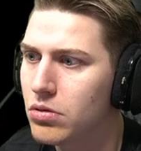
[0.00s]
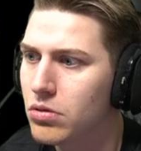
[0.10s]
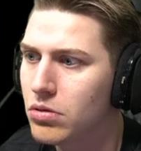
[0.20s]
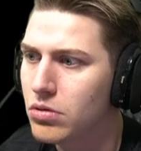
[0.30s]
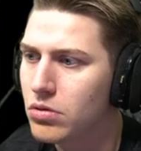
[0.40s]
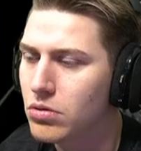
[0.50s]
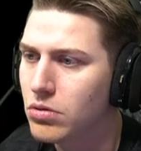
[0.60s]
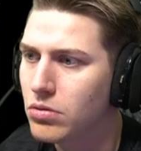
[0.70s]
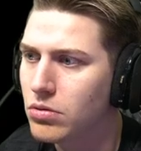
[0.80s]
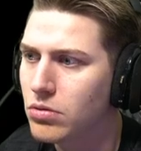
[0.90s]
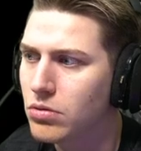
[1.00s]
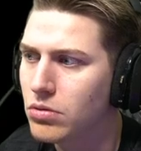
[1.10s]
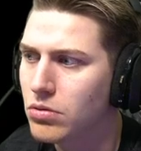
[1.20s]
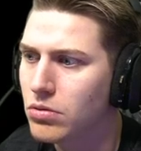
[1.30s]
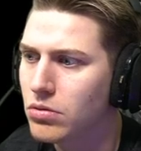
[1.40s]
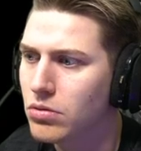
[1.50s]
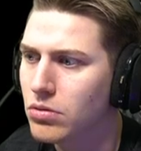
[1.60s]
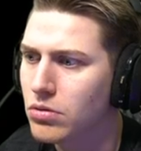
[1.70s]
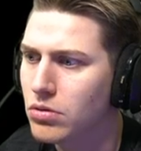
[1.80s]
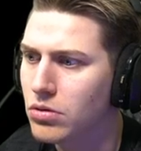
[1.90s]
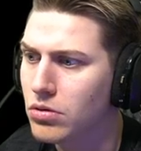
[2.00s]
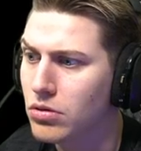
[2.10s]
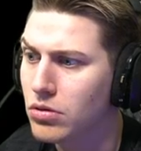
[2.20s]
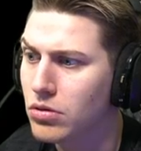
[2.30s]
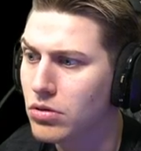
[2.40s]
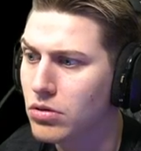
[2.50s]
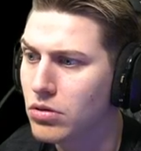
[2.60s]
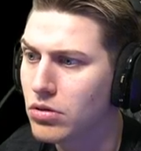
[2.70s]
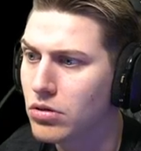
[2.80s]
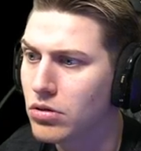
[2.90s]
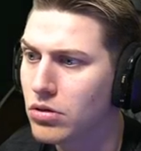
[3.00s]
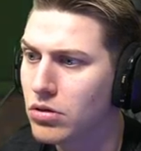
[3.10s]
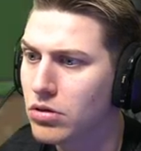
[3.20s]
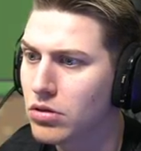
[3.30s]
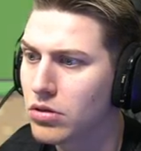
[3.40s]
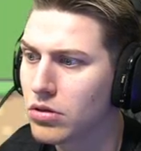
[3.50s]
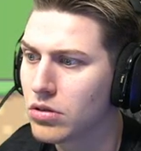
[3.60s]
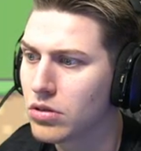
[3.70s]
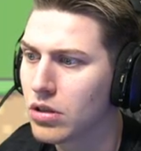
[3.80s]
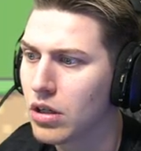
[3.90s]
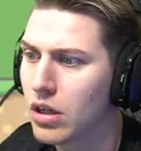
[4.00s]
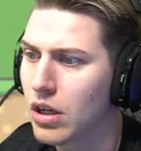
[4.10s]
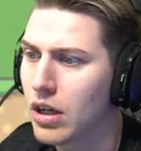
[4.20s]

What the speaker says: No one is speaking in this clip.